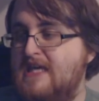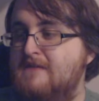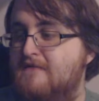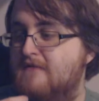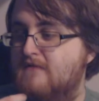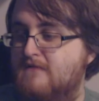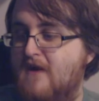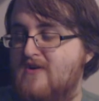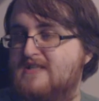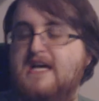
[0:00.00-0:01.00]
evil
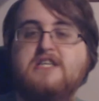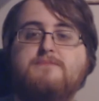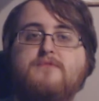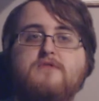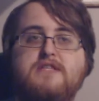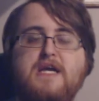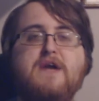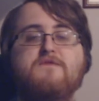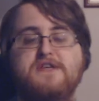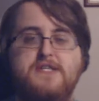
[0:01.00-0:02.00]
Veritas book
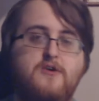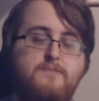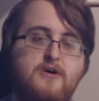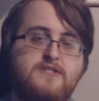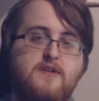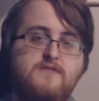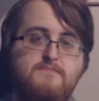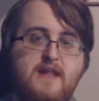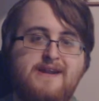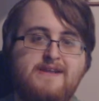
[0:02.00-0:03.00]
to every single person on the
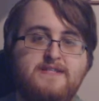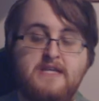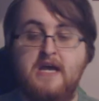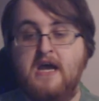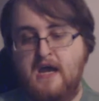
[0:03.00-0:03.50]
planet.